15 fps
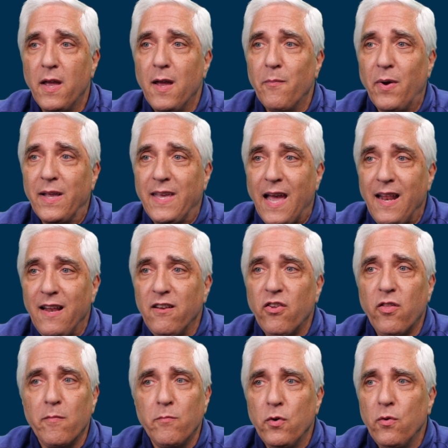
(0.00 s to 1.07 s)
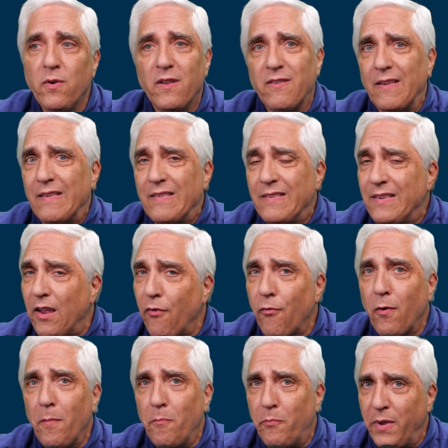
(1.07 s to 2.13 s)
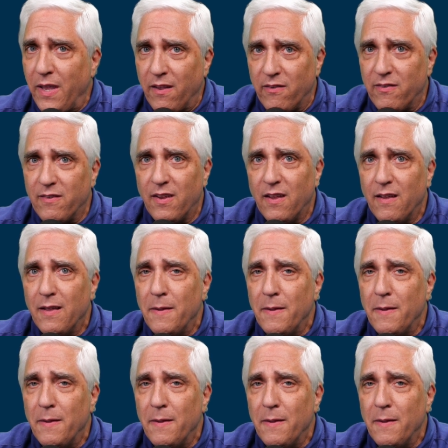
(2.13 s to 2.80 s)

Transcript: But getting to the moon is a different beast.